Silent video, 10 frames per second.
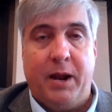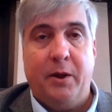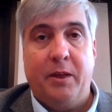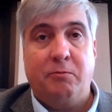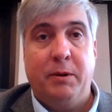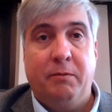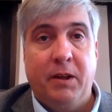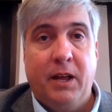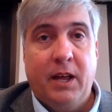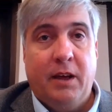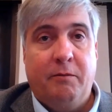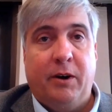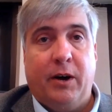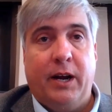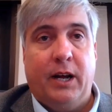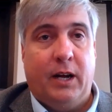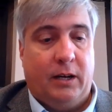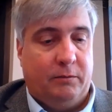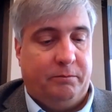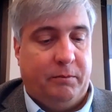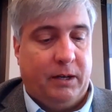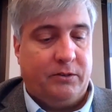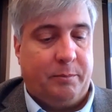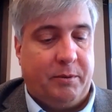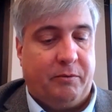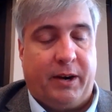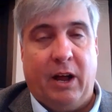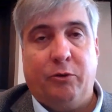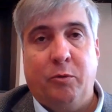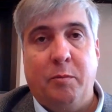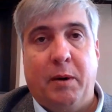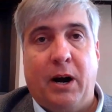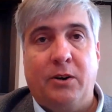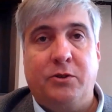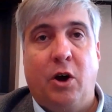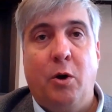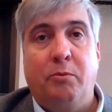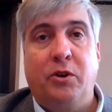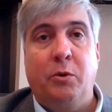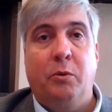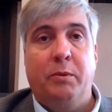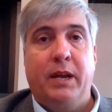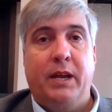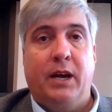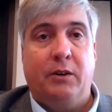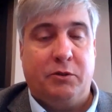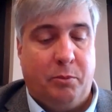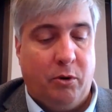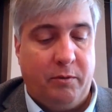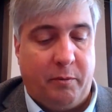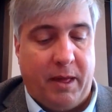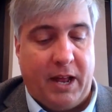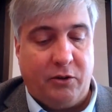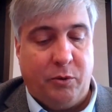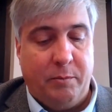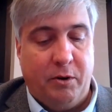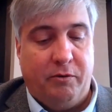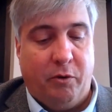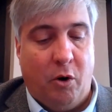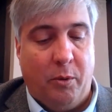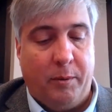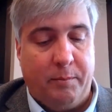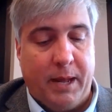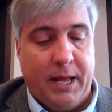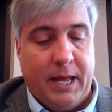And I know that's been very something for Councilwoman Myers, so I hope she will be supportive of that as we move forward.